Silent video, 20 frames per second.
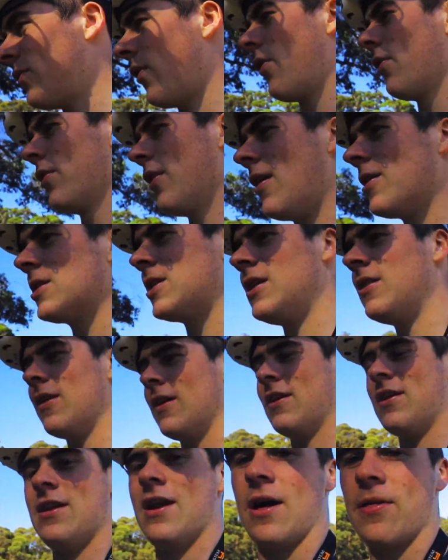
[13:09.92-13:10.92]
so lucky
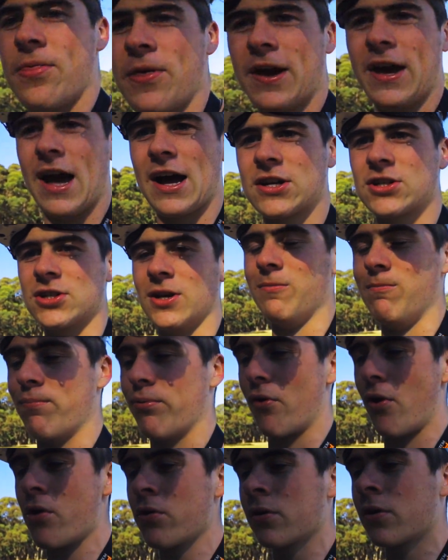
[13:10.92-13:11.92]
that nothing actually
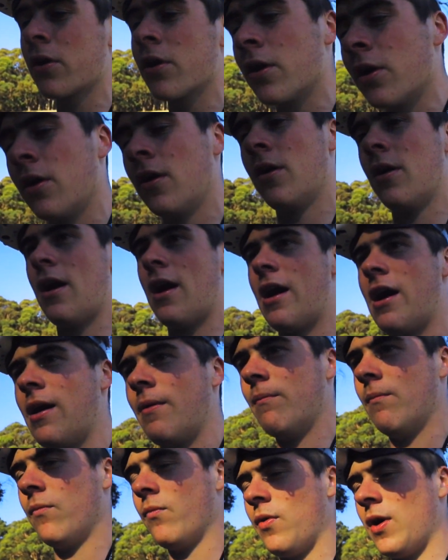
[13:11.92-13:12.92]
broke
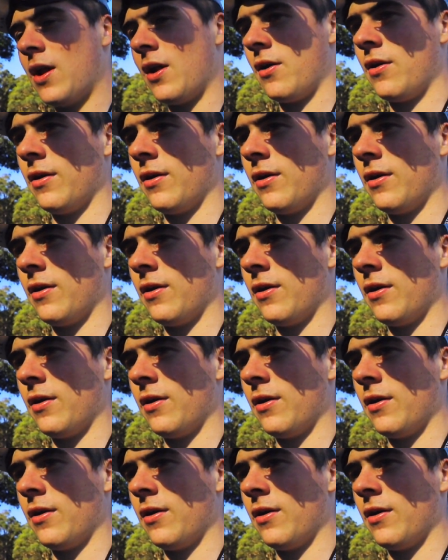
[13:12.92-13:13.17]
when